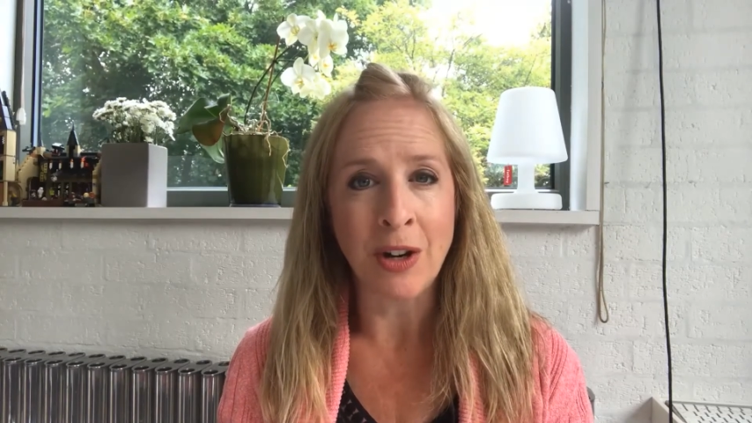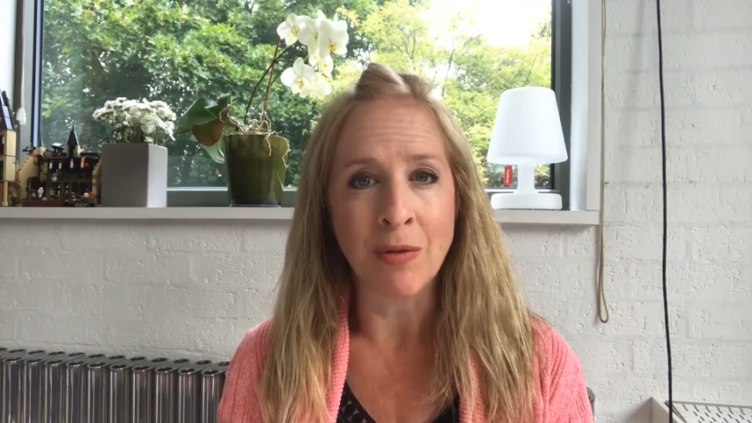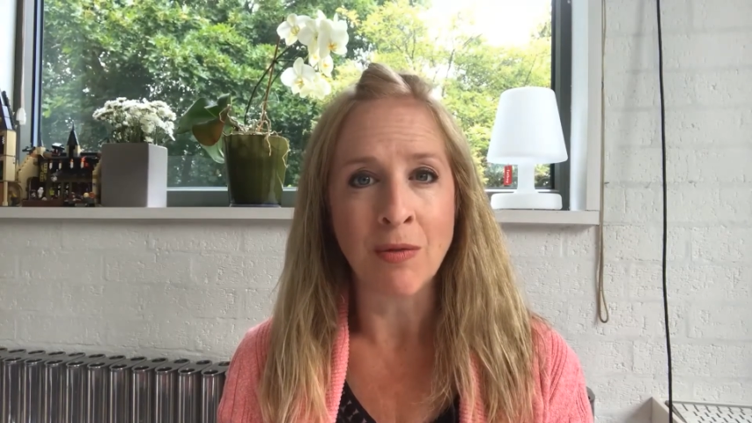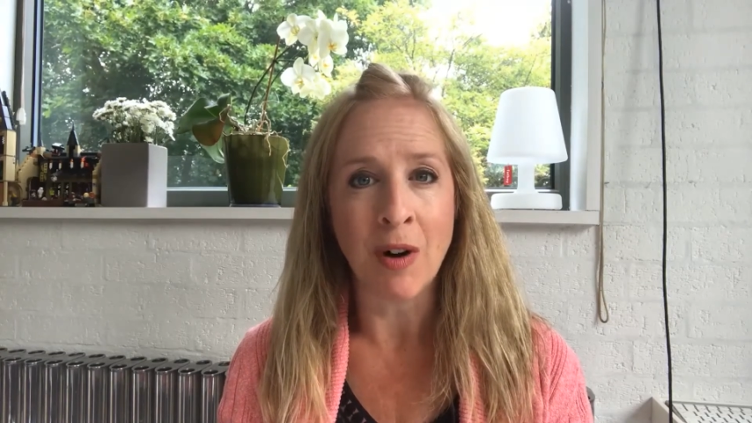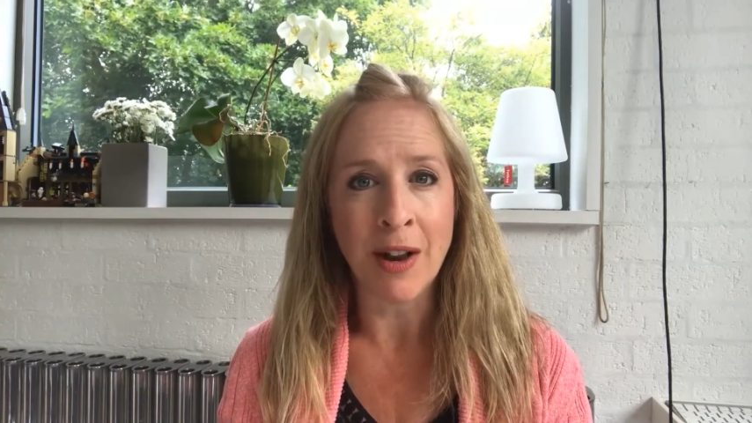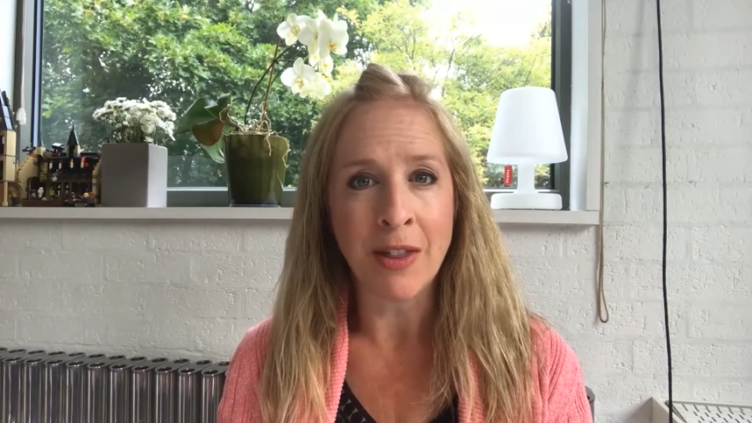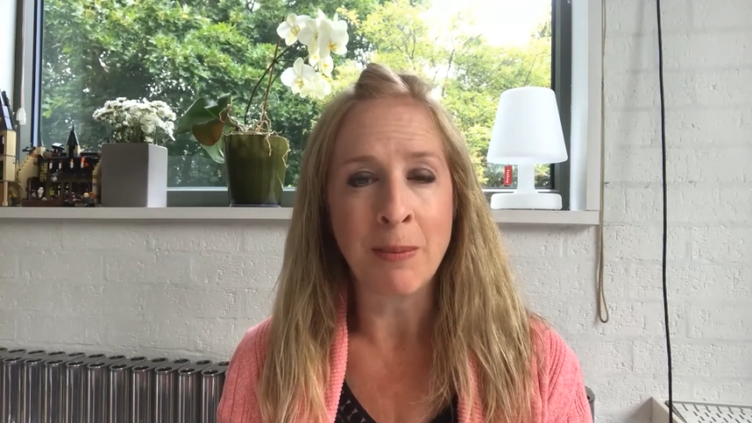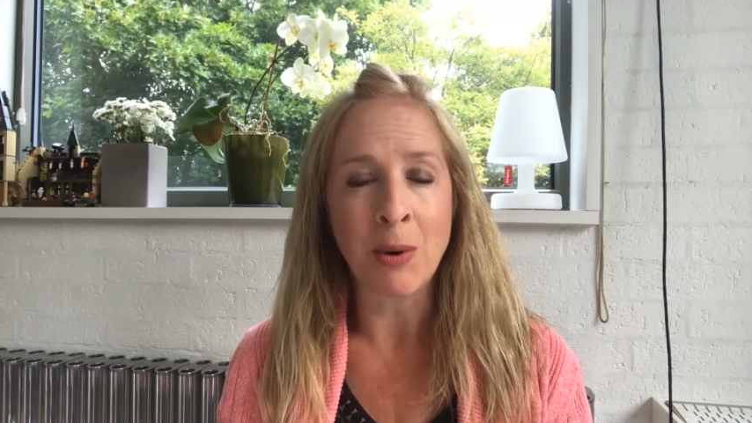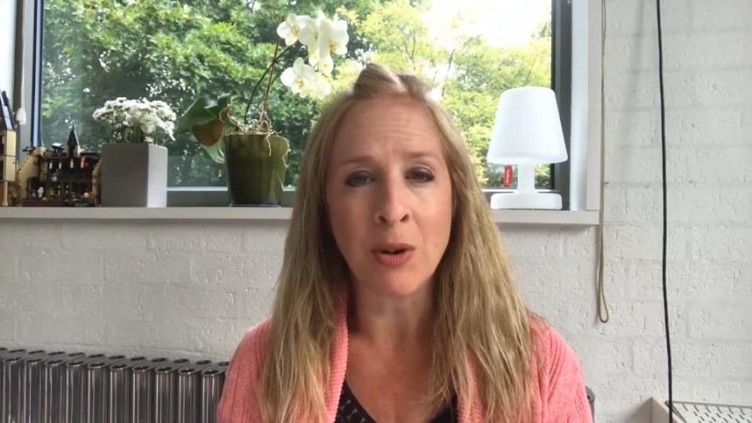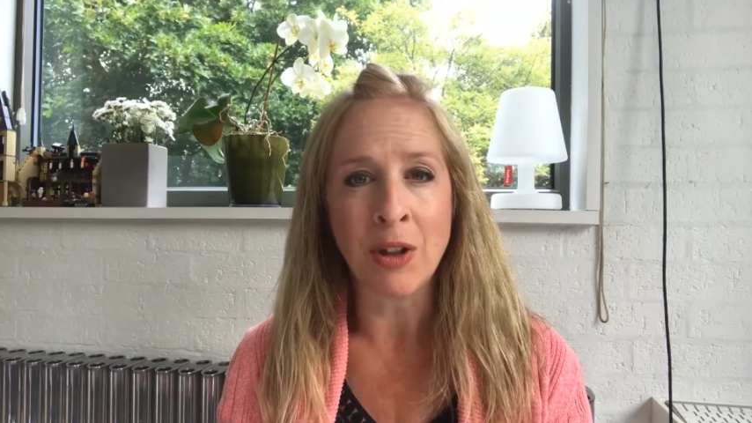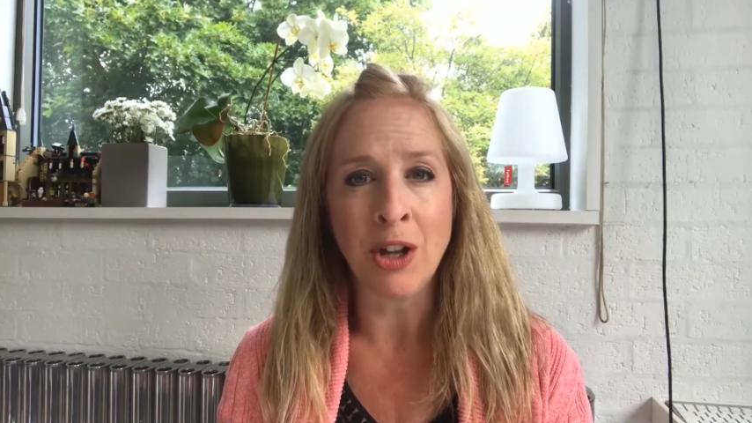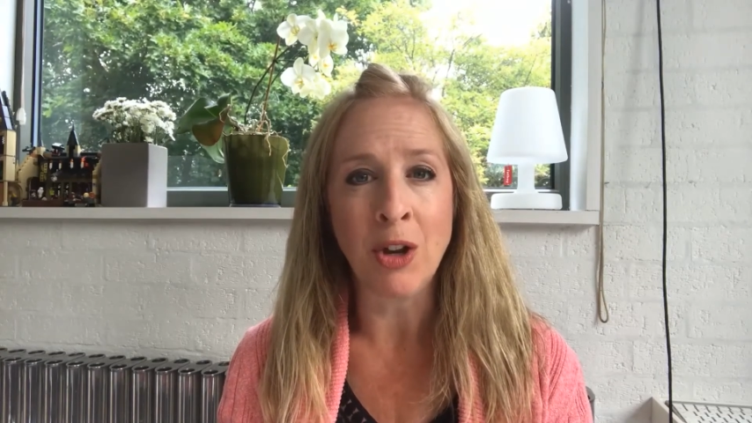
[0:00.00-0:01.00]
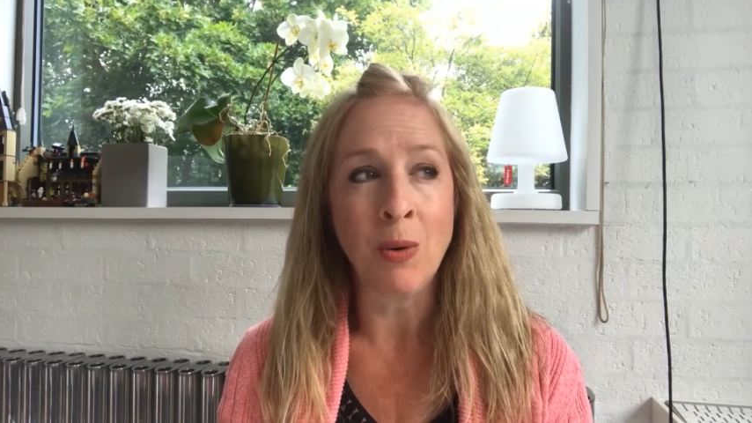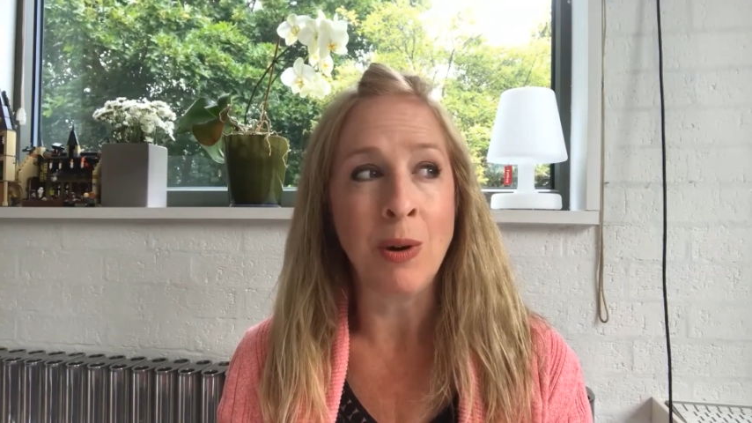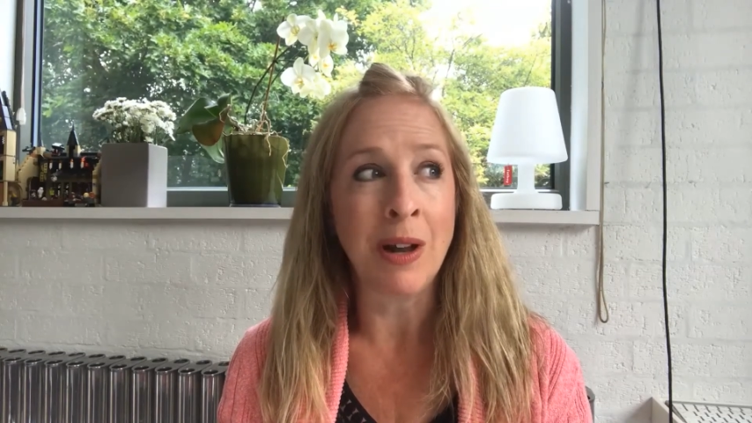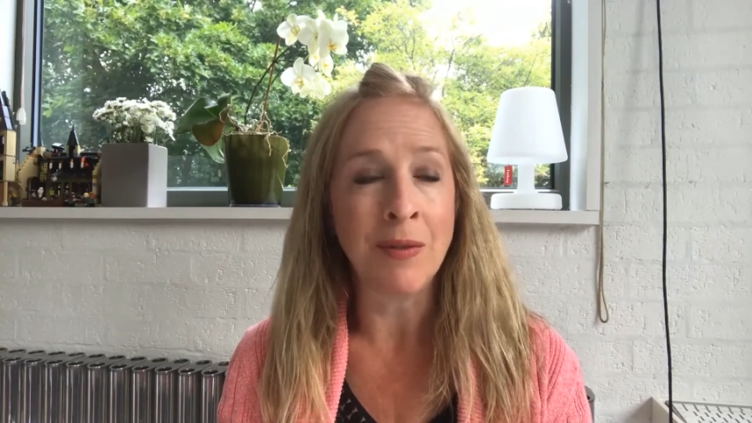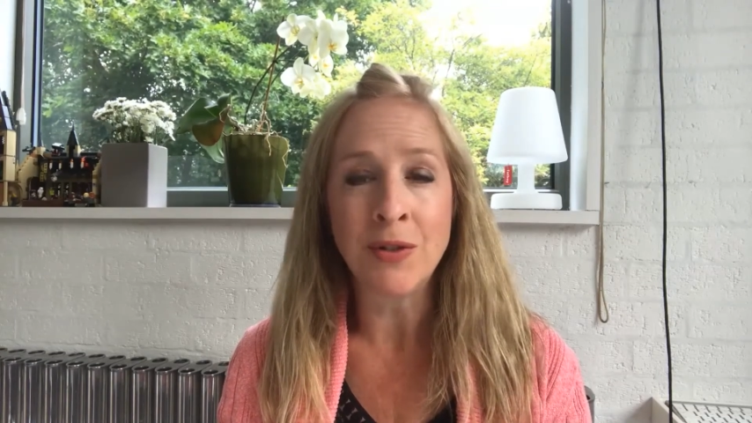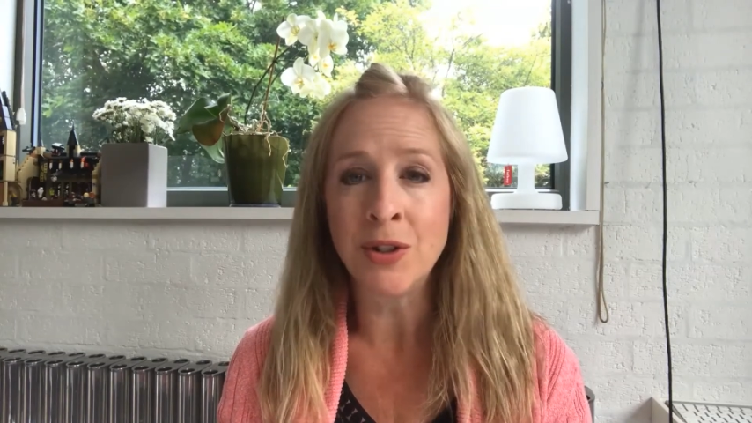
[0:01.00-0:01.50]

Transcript: Write the book that you love